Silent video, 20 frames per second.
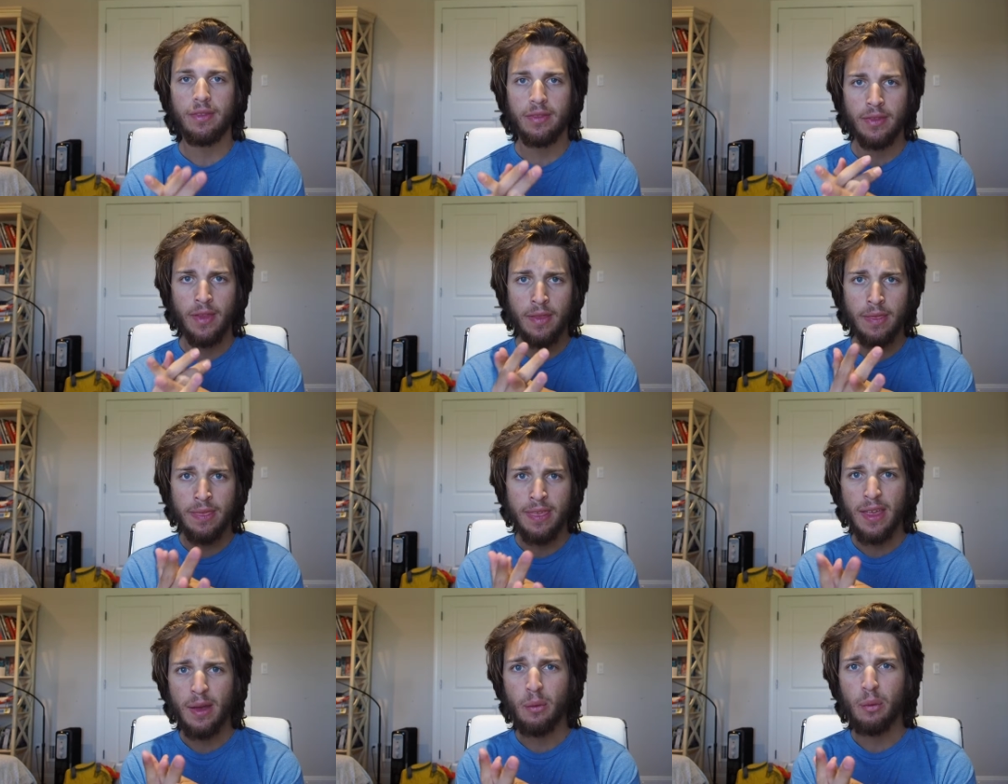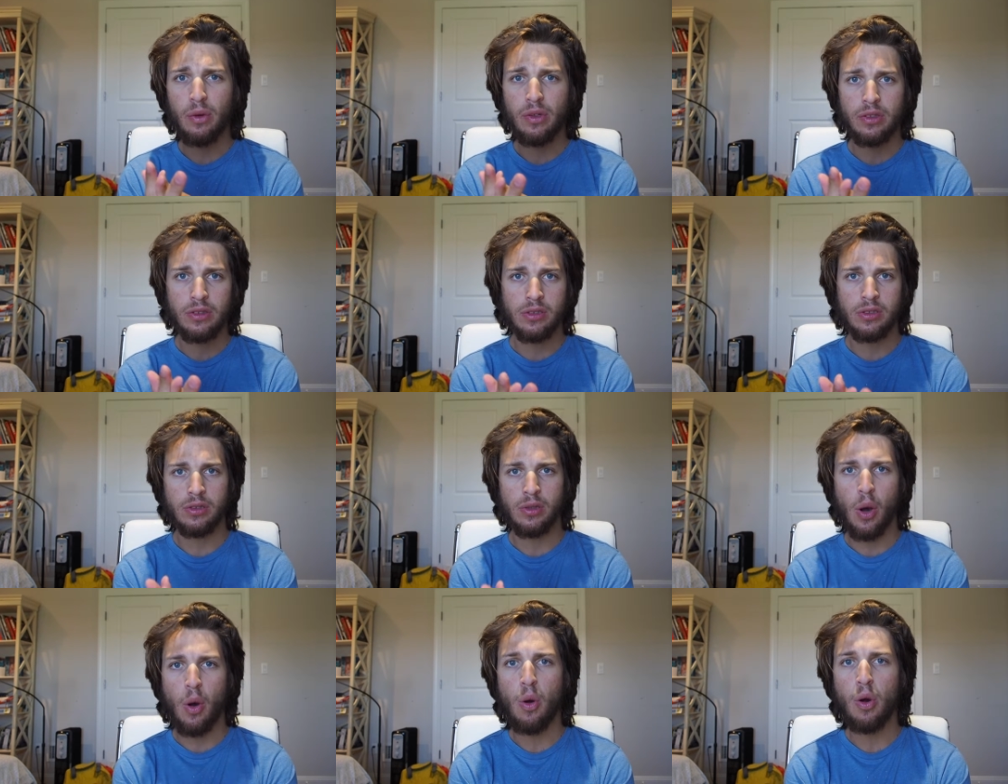the thing with
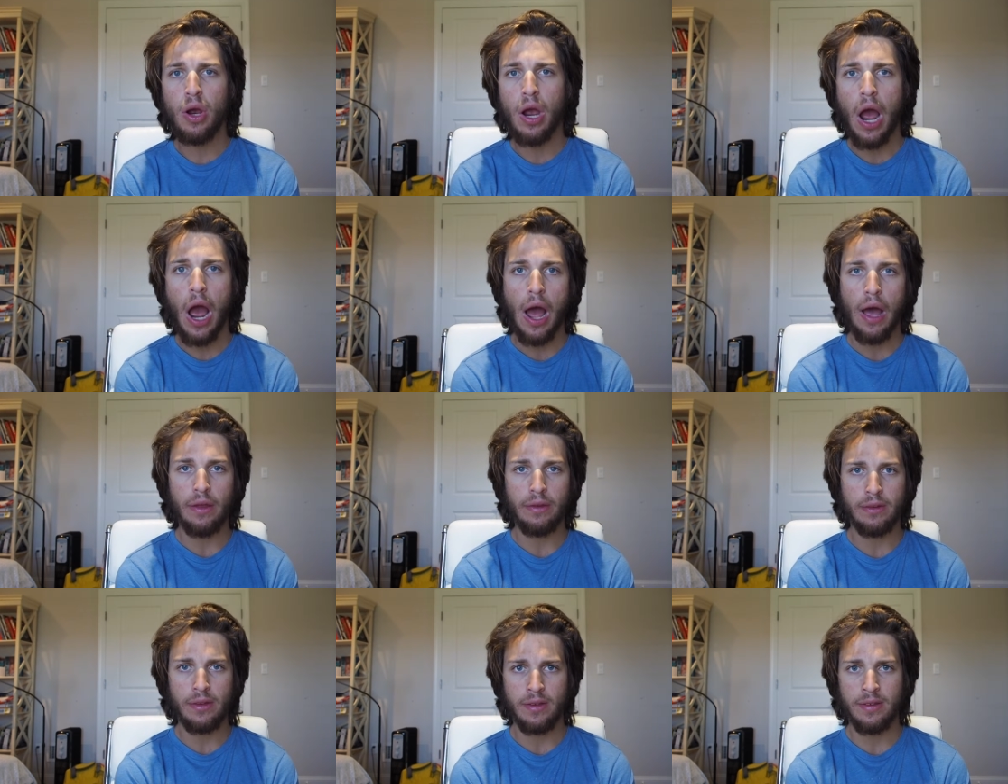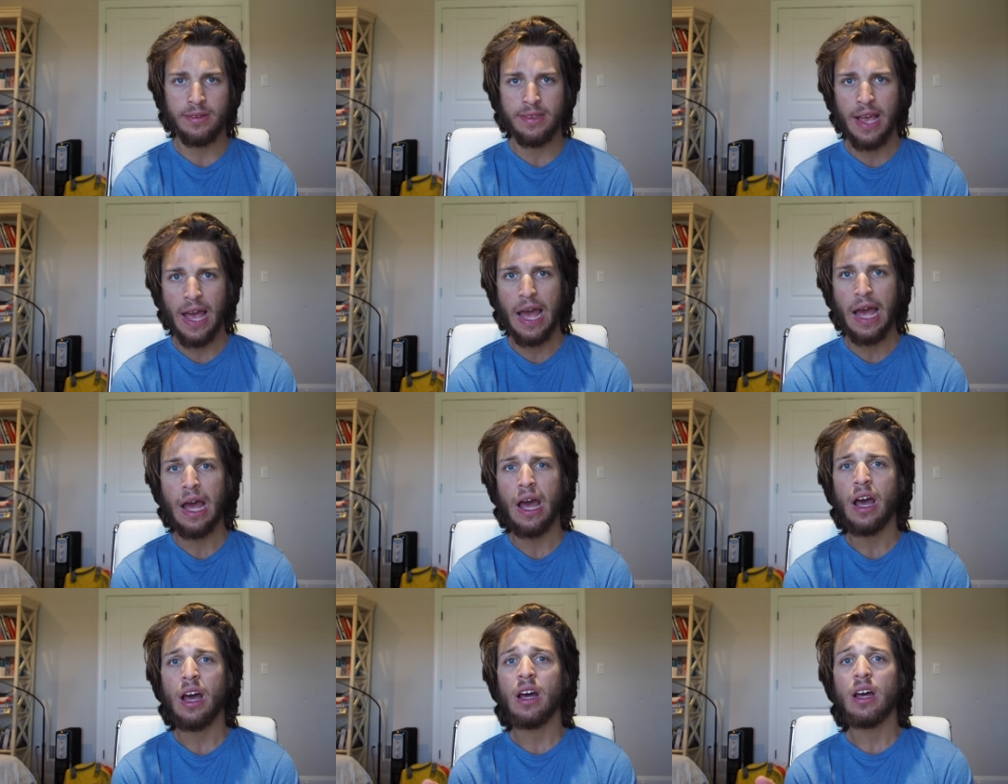SolGods is
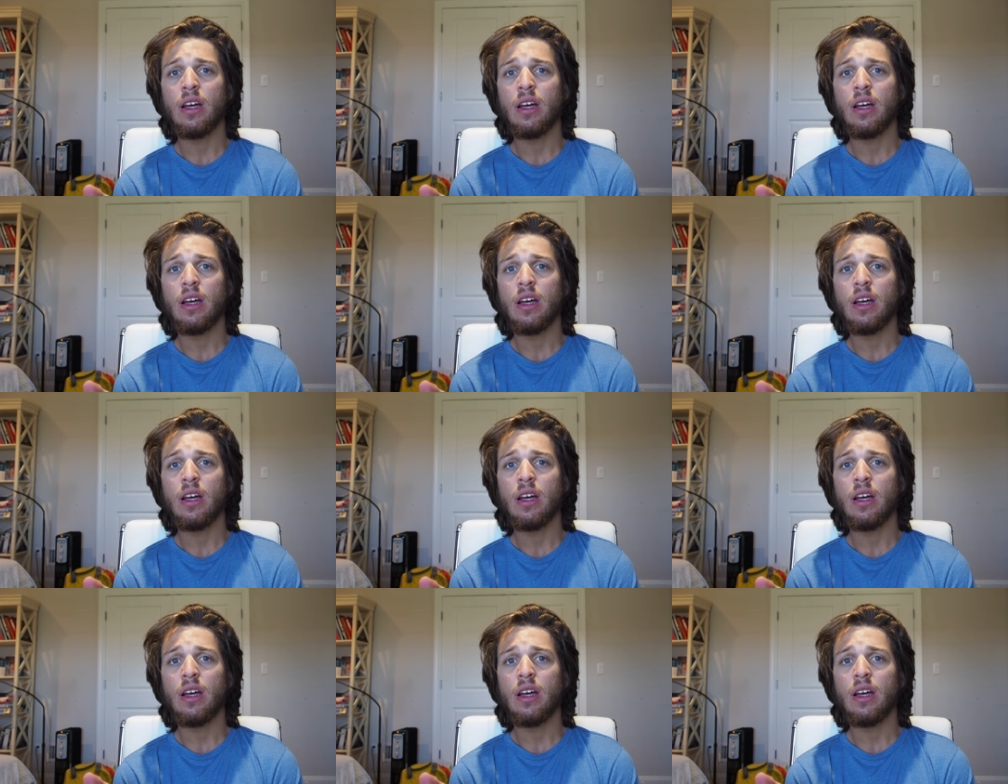that